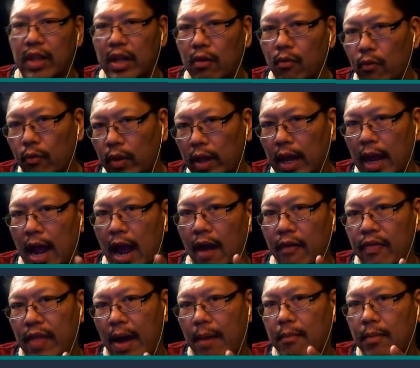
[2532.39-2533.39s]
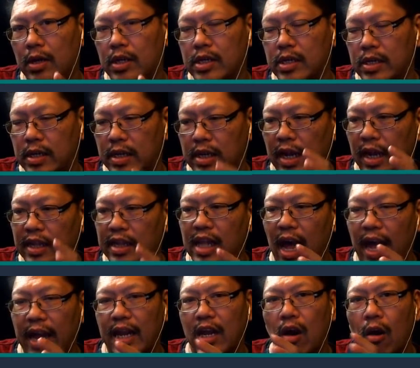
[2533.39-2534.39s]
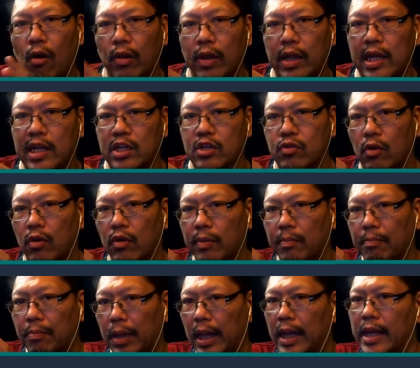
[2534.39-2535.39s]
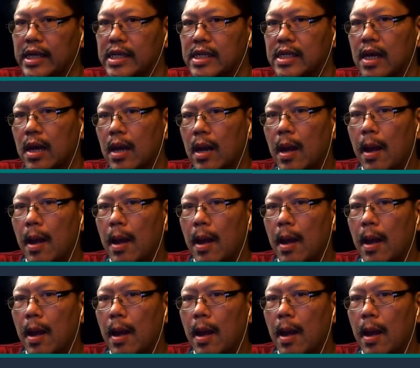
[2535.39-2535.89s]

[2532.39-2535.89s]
they don't really have that much tight quality control in place.